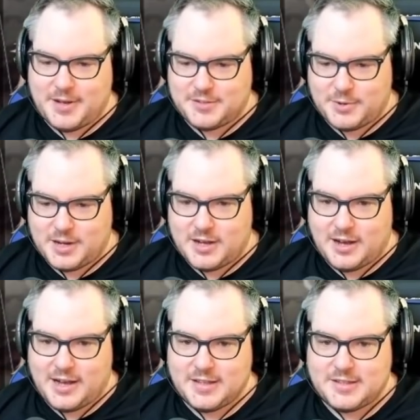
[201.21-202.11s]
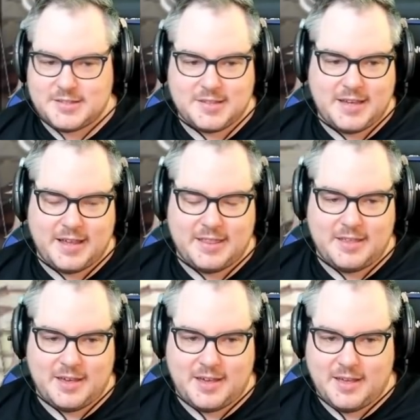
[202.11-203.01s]
because we're gods. Get
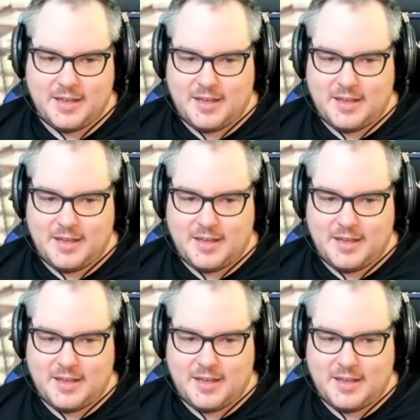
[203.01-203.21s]
the...